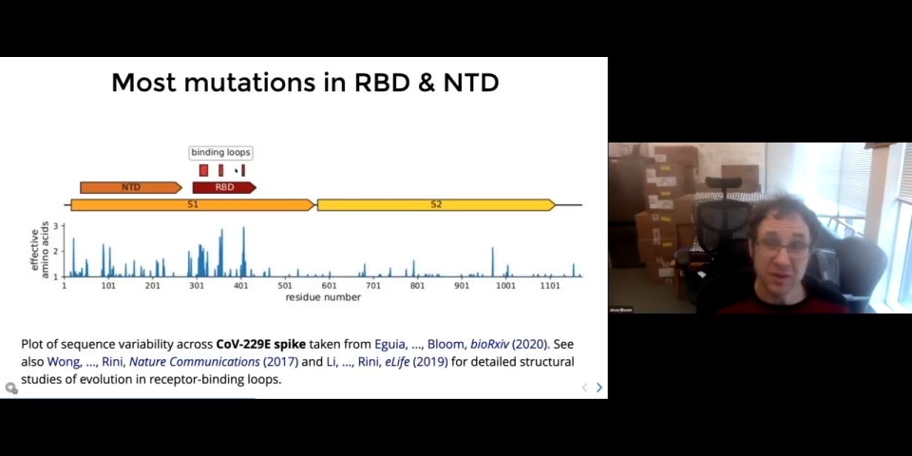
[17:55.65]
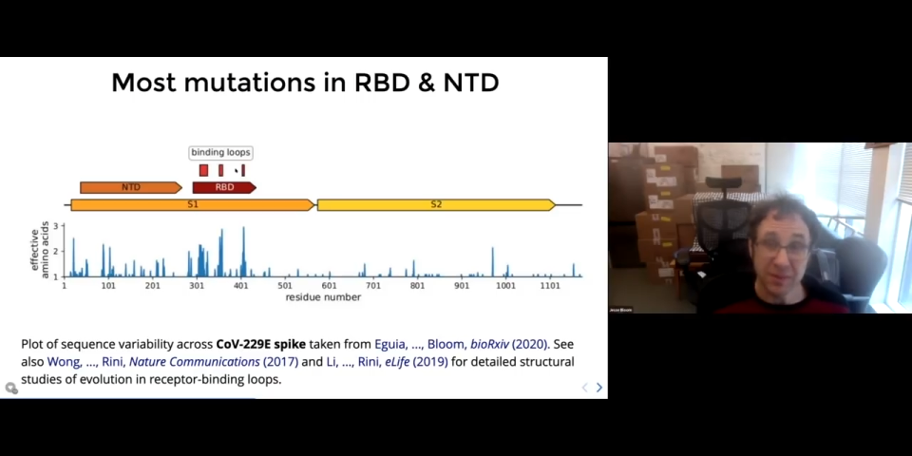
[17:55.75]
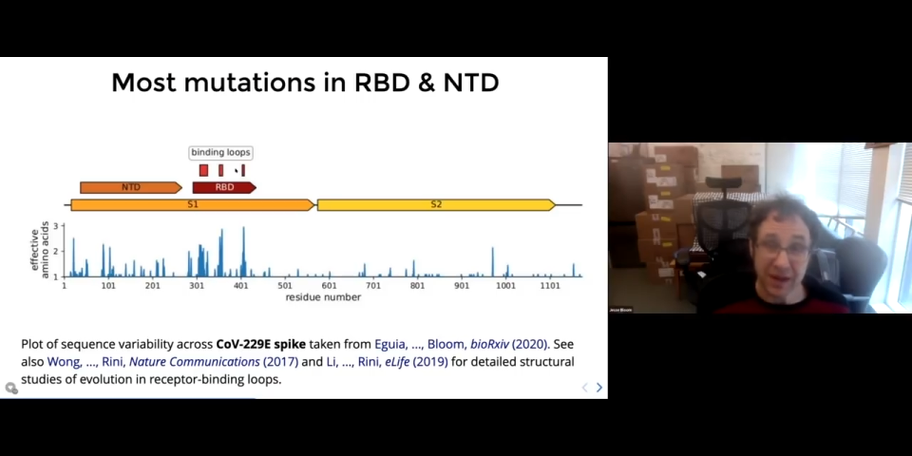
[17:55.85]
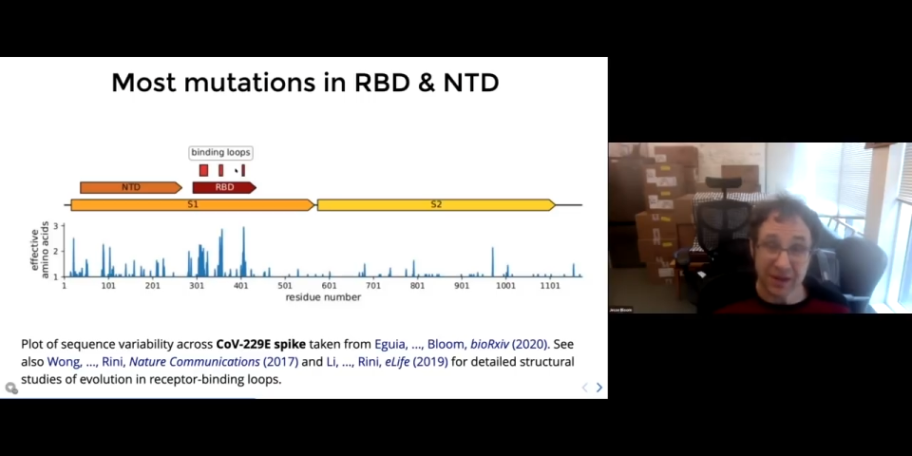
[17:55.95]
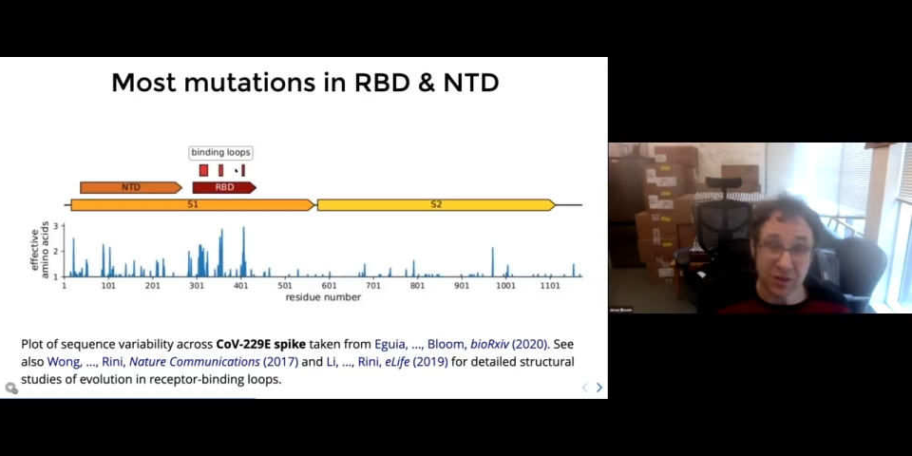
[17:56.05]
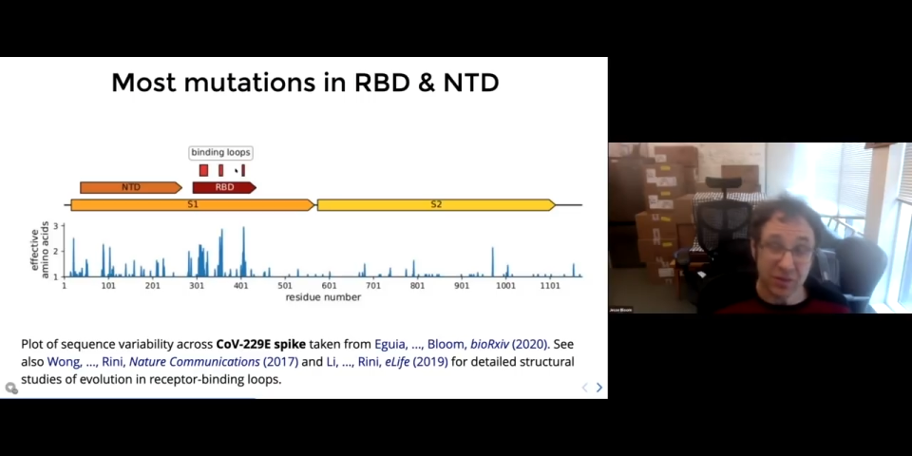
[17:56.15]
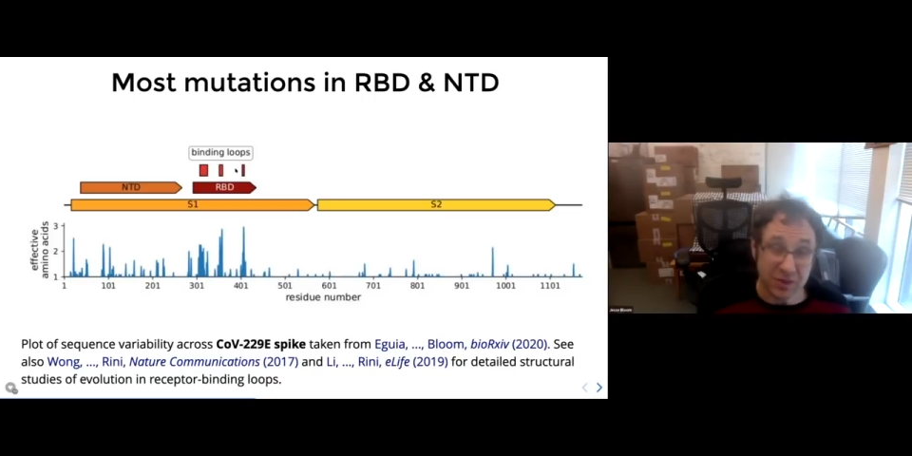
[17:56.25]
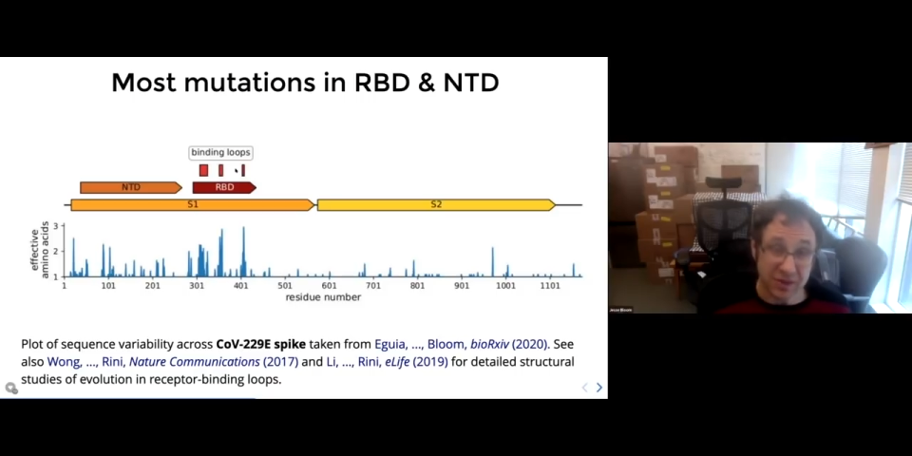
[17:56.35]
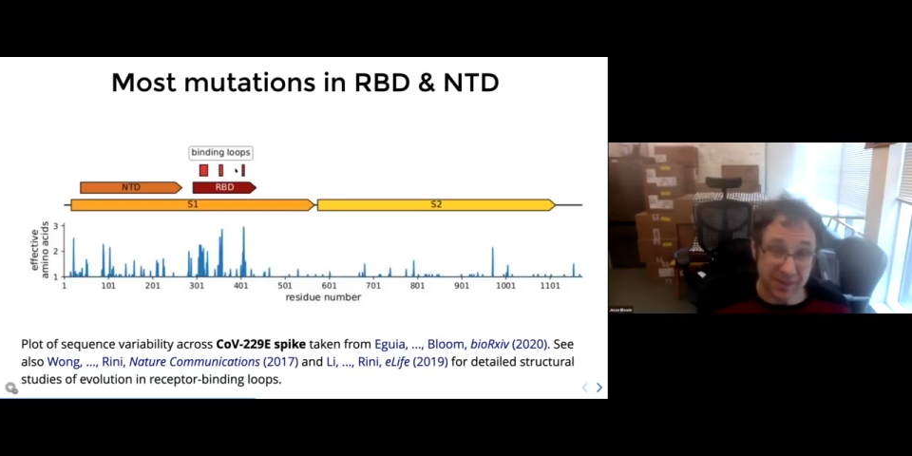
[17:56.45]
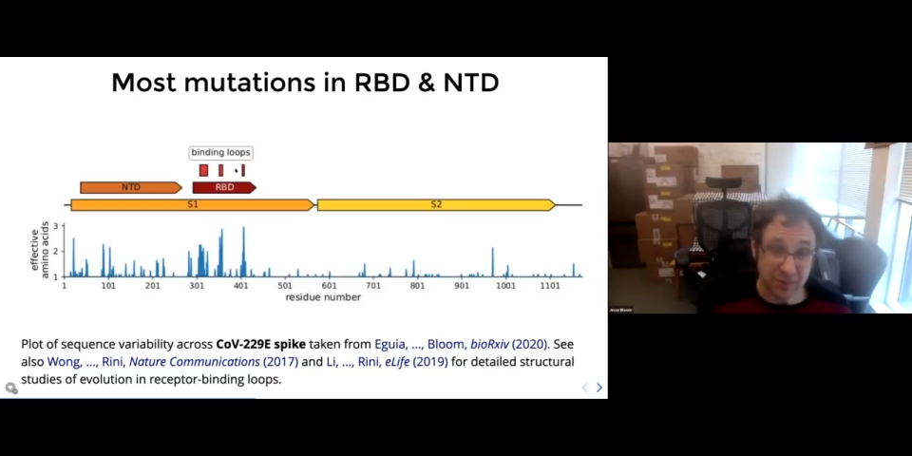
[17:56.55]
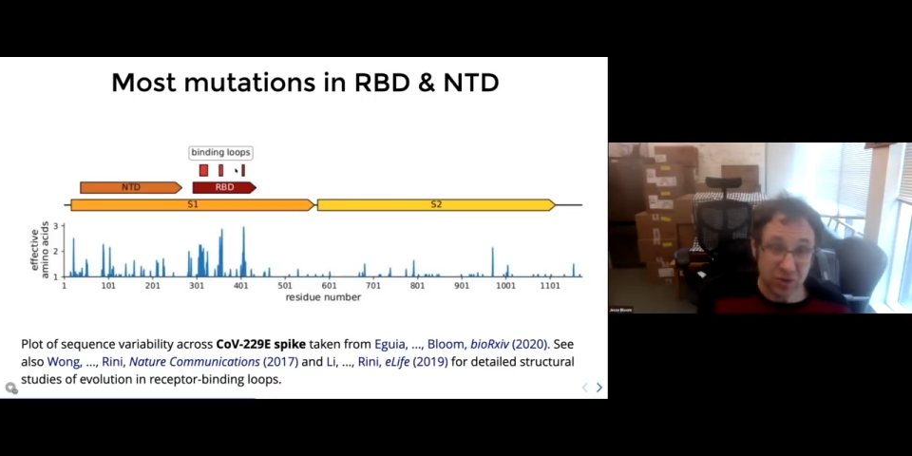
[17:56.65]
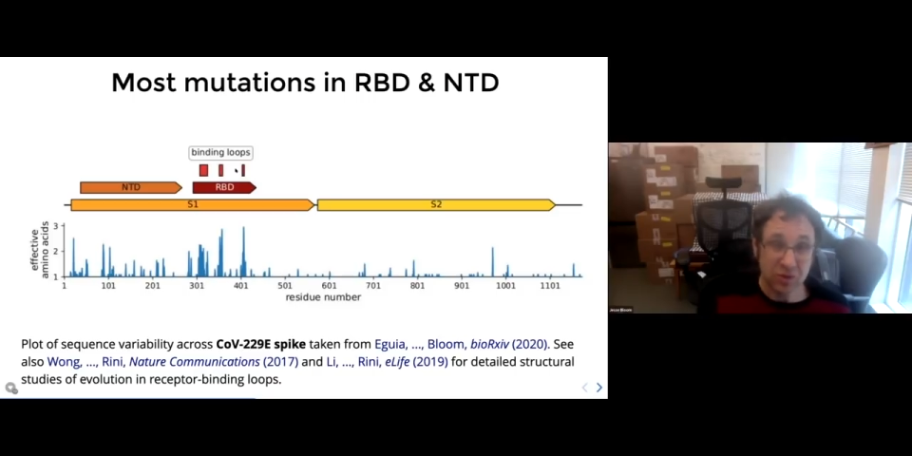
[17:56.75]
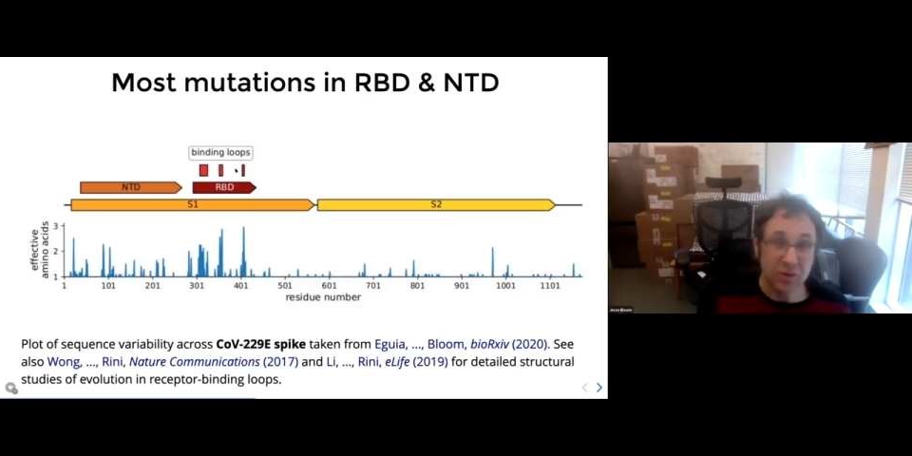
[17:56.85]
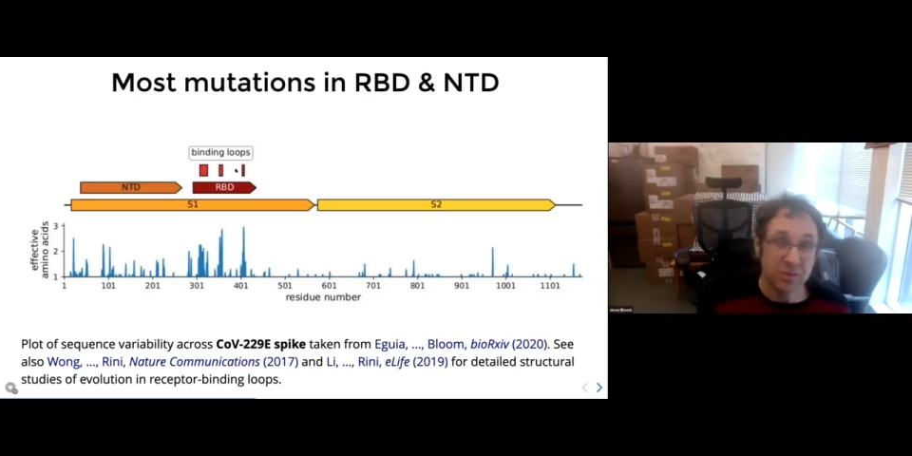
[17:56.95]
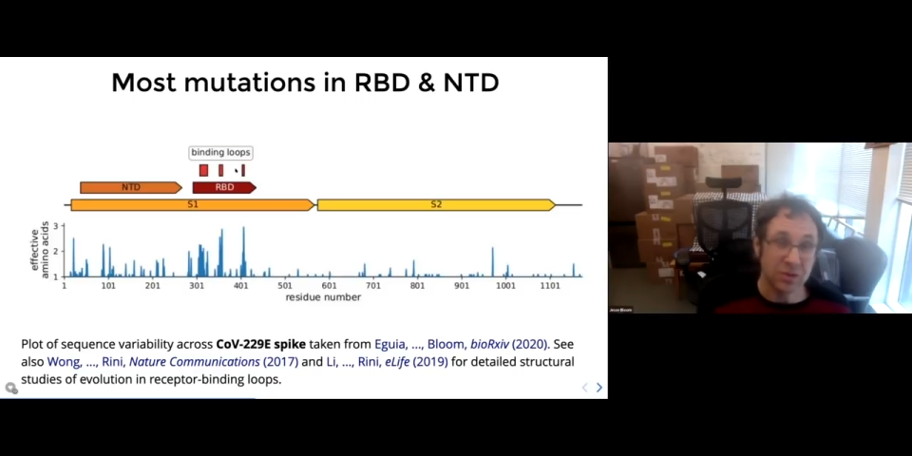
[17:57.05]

to bind to the receptor,